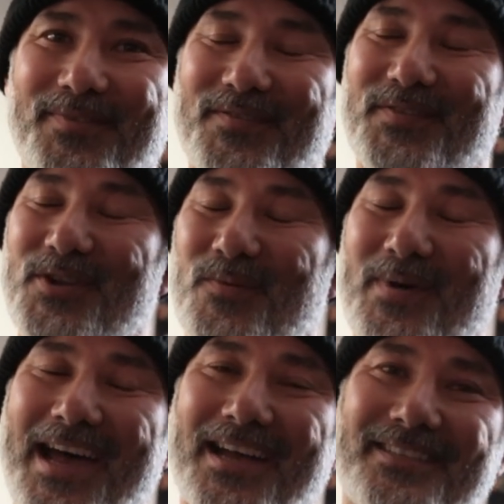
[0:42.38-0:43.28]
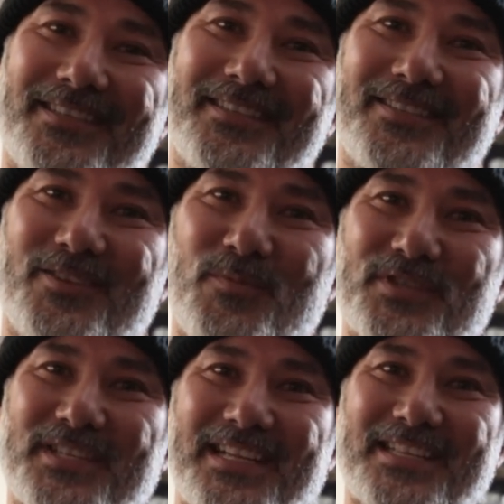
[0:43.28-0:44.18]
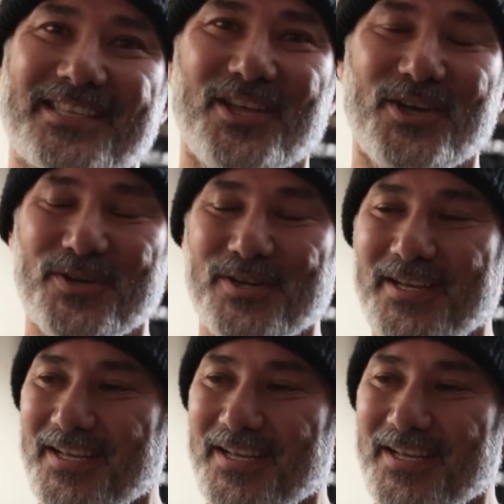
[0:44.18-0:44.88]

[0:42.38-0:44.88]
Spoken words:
If you don't wax, your board's gonna get slow.